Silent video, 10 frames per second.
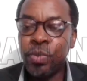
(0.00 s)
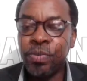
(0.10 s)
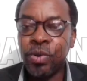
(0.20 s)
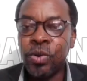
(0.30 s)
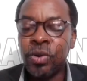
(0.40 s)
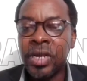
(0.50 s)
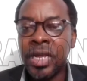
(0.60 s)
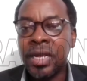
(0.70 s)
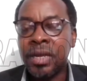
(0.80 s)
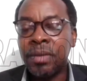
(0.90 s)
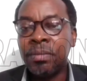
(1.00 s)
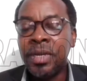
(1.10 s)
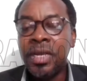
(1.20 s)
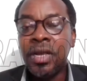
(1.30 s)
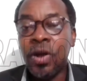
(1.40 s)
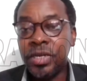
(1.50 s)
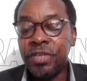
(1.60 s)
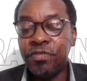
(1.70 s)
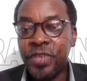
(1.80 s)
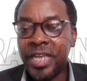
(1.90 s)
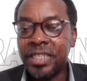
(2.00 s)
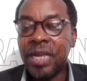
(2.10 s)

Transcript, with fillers: people, um, all the fears